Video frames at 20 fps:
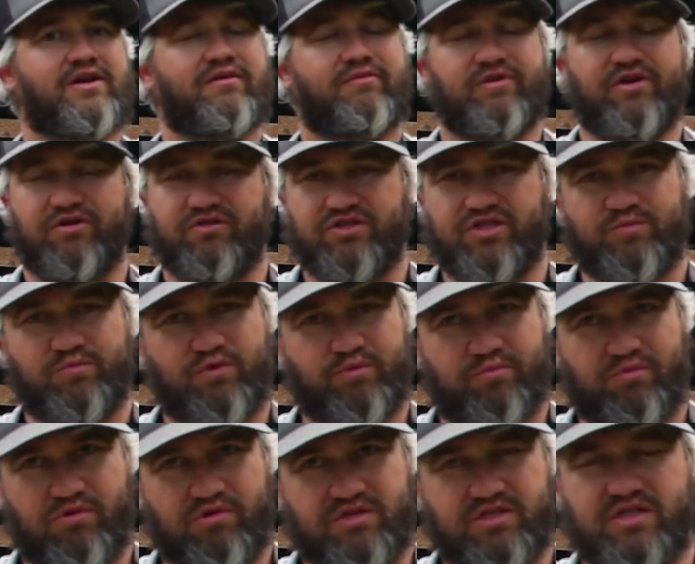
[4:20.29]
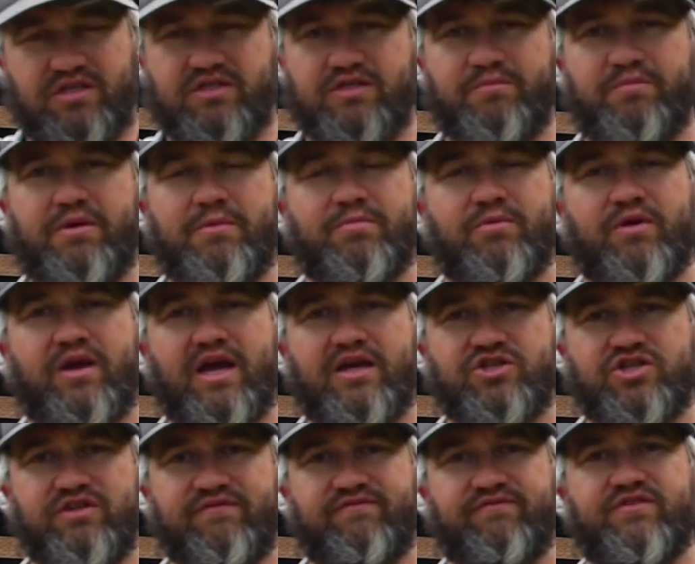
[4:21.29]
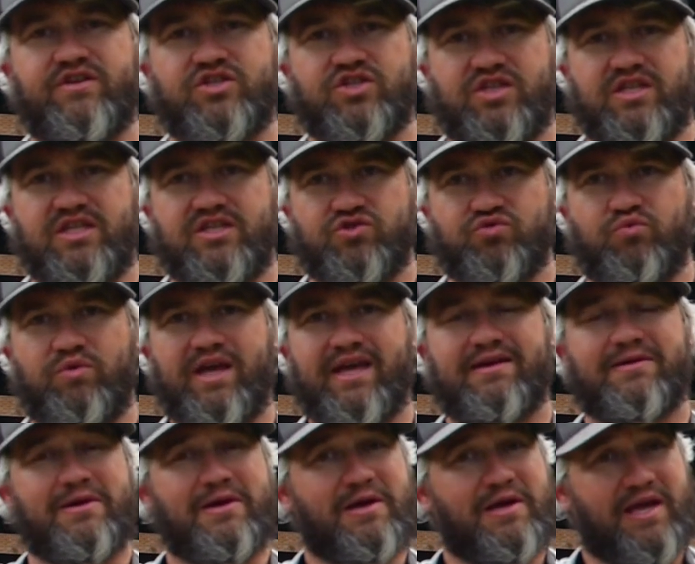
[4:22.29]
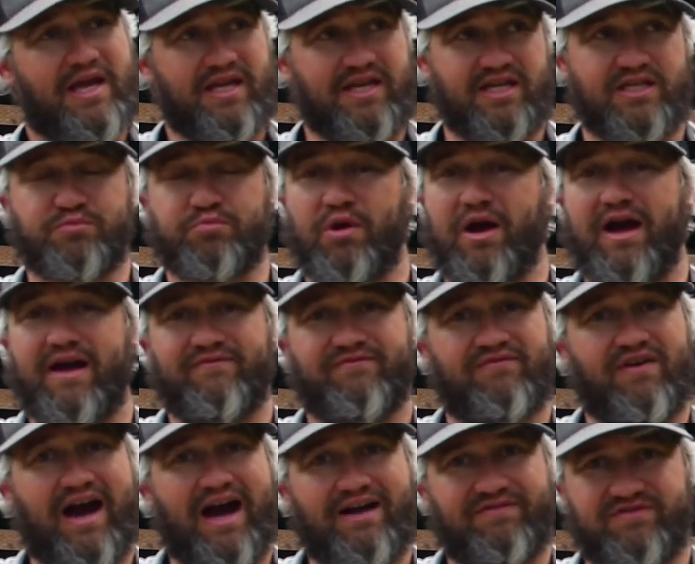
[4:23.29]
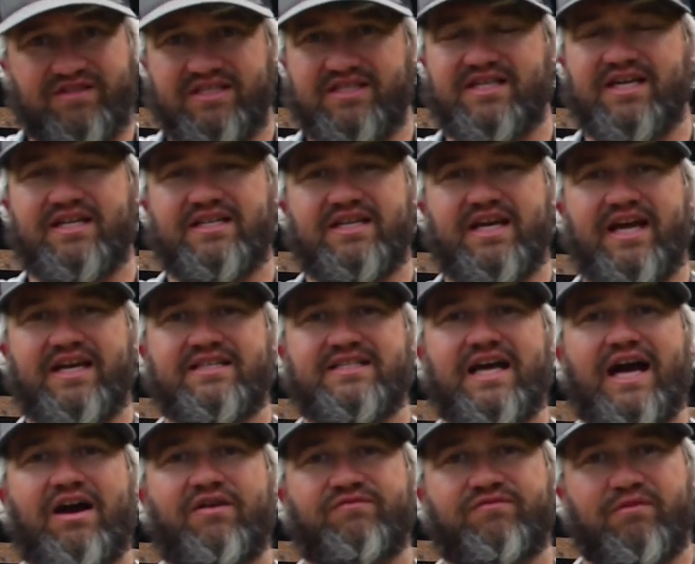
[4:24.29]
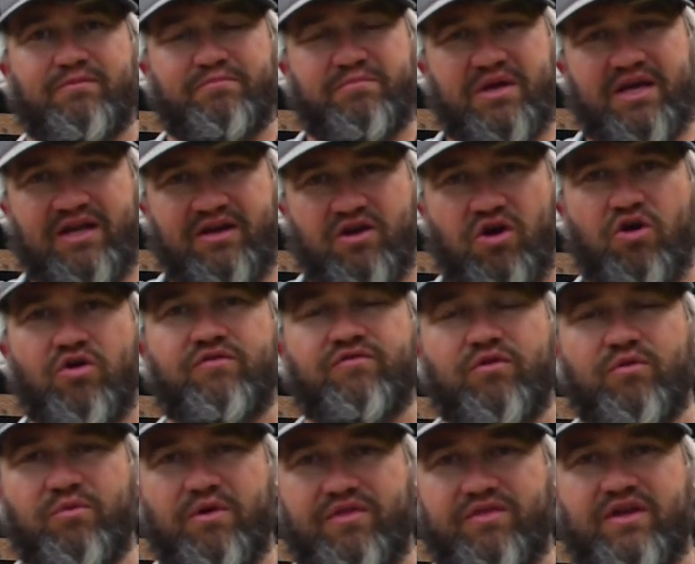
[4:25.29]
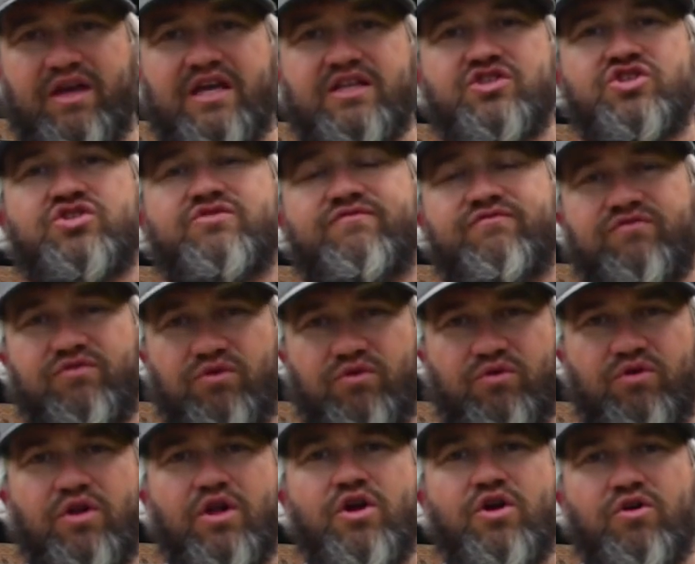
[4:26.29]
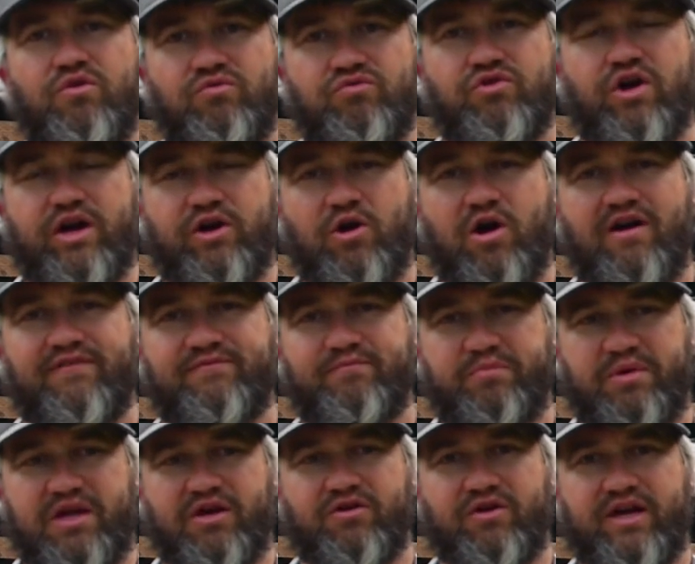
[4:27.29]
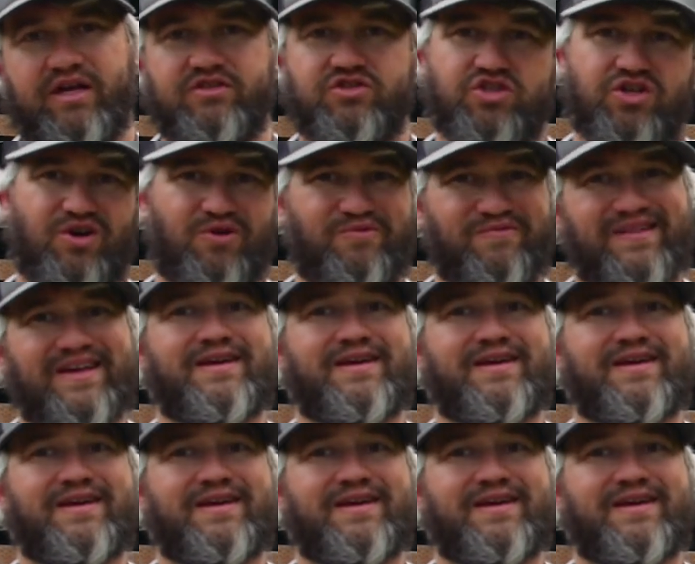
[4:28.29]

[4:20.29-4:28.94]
We heard some reports of some people catching fish this week, and it's probably 5 to 10 days out from being over with its full runoff period. So,